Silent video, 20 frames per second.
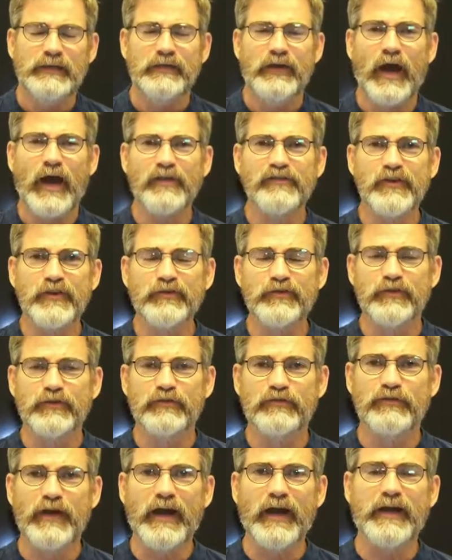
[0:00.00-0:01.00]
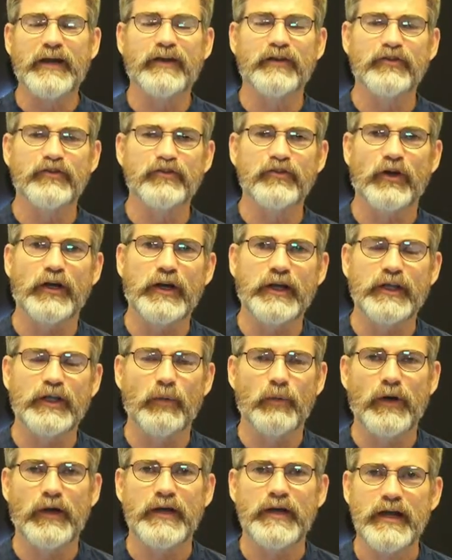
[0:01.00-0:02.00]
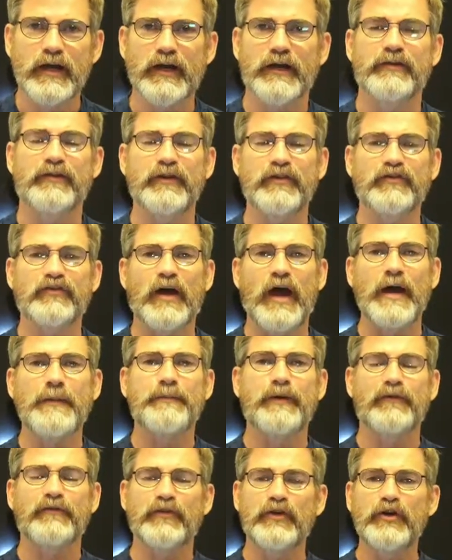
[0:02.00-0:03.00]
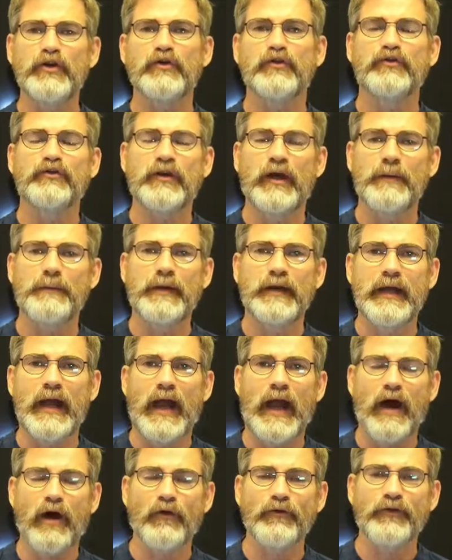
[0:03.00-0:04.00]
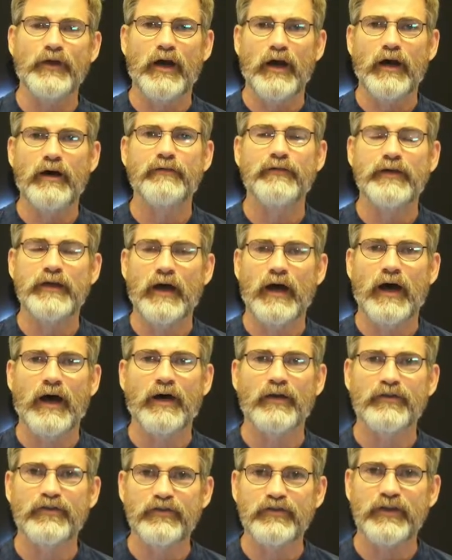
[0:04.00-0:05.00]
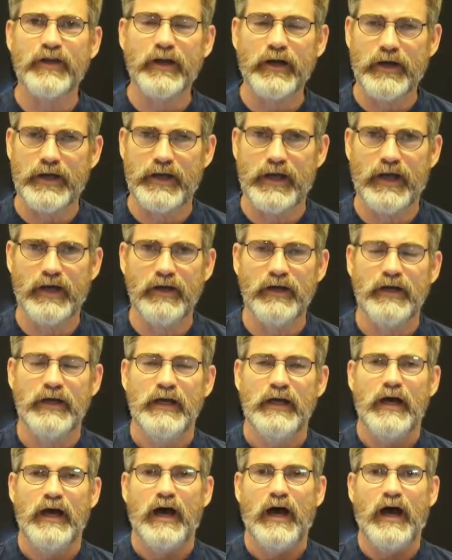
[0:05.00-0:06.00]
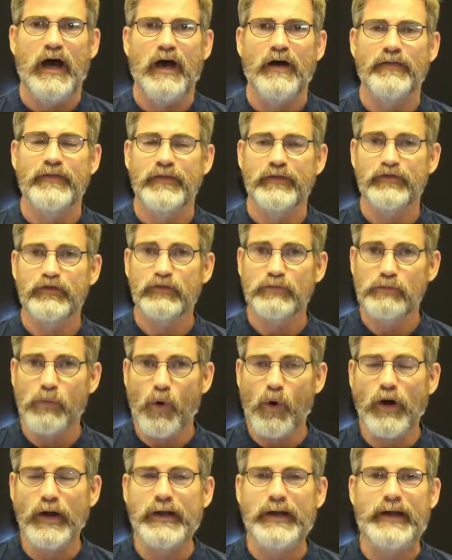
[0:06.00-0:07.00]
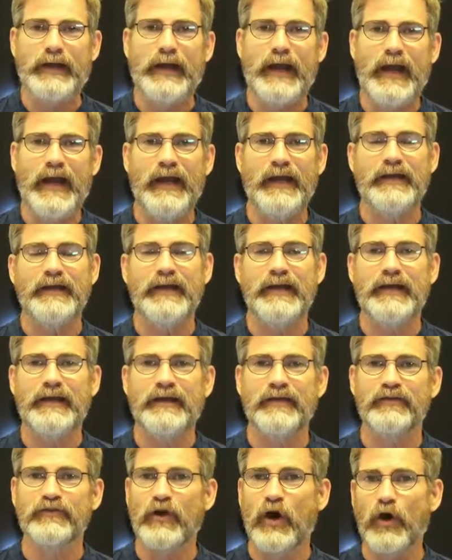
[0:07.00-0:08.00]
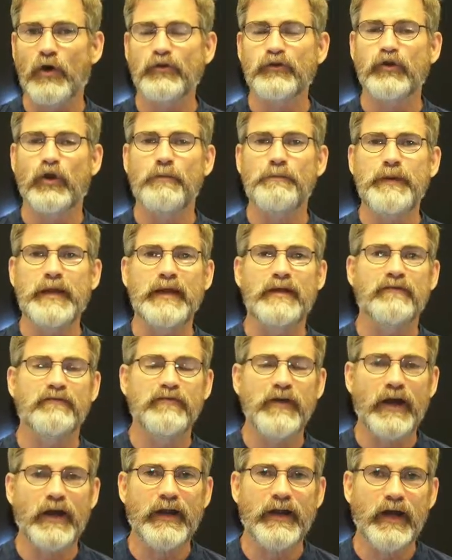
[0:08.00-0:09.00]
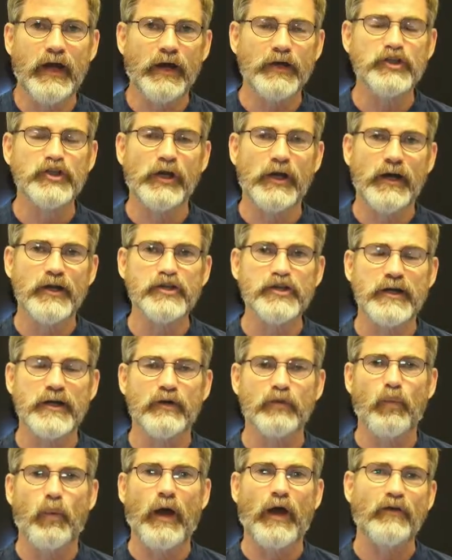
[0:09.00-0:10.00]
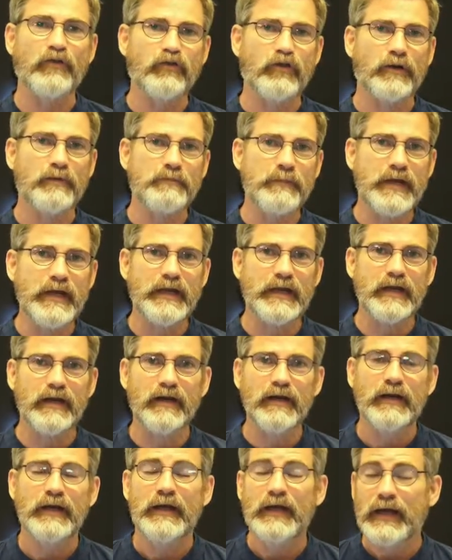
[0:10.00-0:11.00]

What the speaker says: Guys, this is very concerning that we're hearing this type of news coming out of Syria this morning, and it is also being very hush-hush in Western media.